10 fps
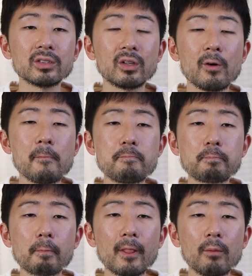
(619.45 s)
And so
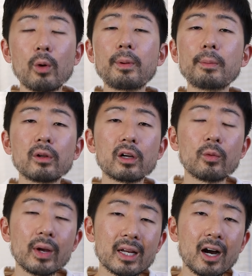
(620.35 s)
more people are going
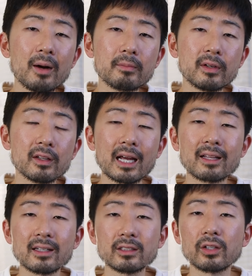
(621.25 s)
to wake up, a lot
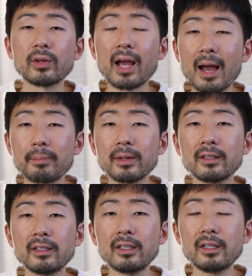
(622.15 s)
of things are going to
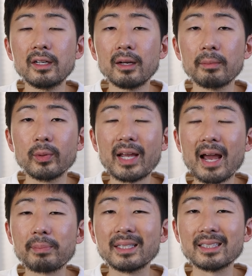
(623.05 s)
happen, but we
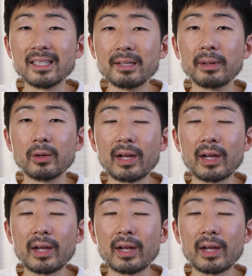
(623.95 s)
can't be sleeping.